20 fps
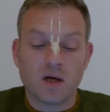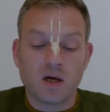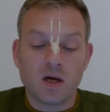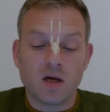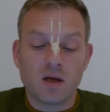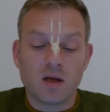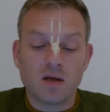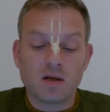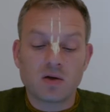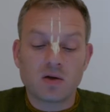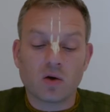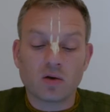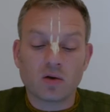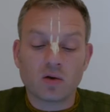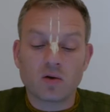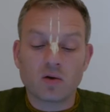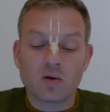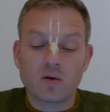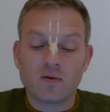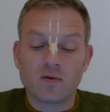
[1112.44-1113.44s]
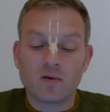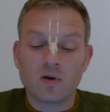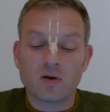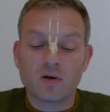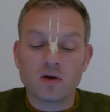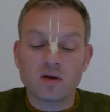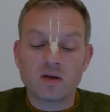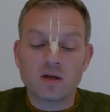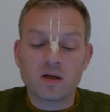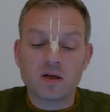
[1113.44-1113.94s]
This sort
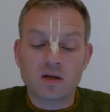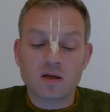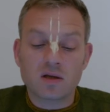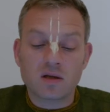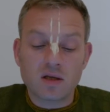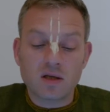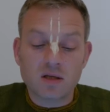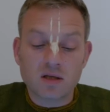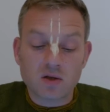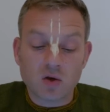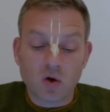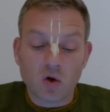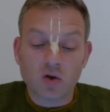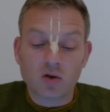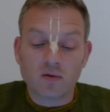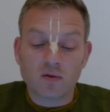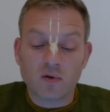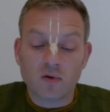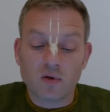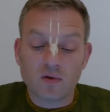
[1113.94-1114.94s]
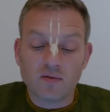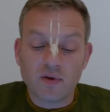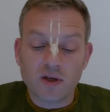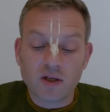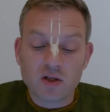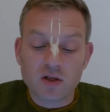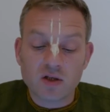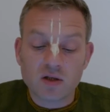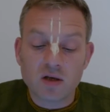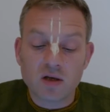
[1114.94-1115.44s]
of
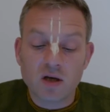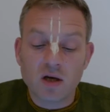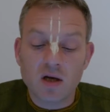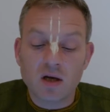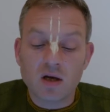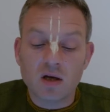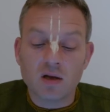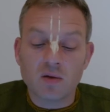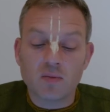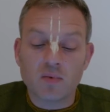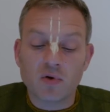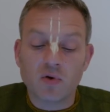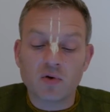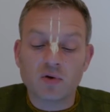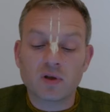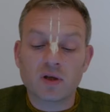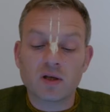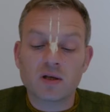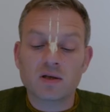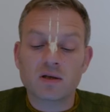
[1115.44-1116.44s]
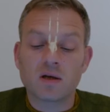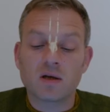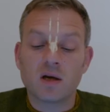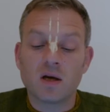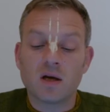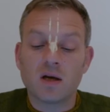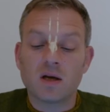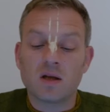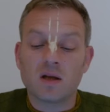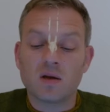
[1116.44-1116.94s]
conviction in the protest,
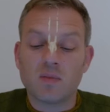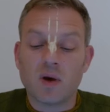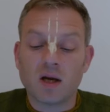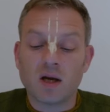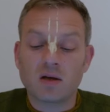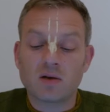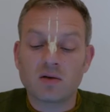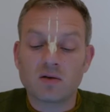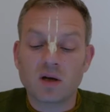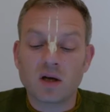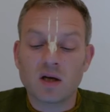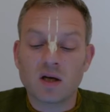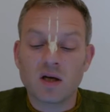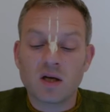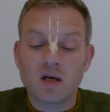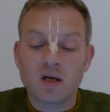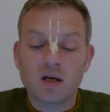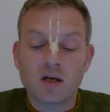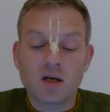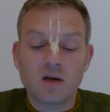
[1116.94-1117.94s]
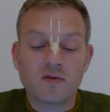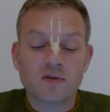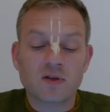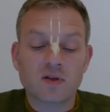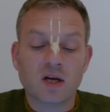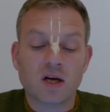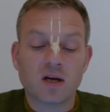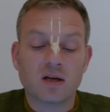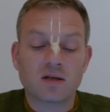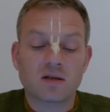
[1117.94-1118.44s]
in the mantra, gives
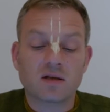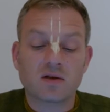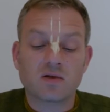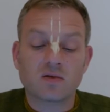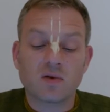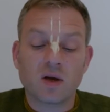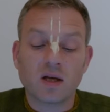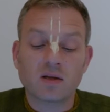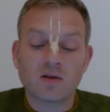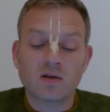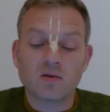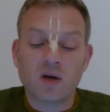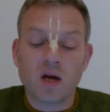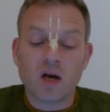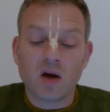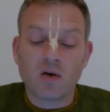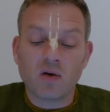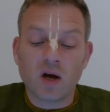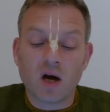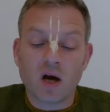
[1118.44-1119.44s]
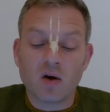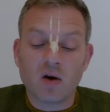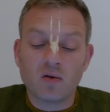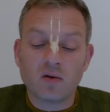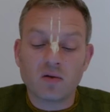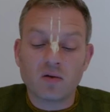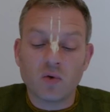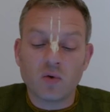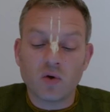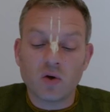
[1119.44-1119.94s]
us the strength to carry out
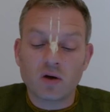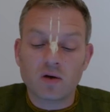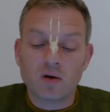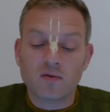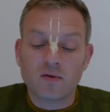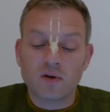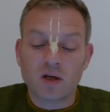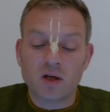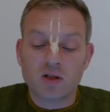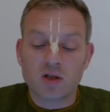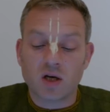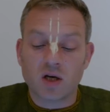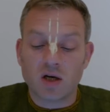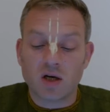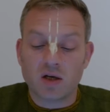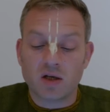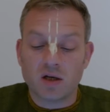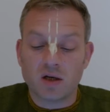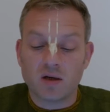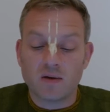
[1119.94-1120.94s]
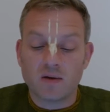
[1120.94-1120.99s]
the work of the Acharya.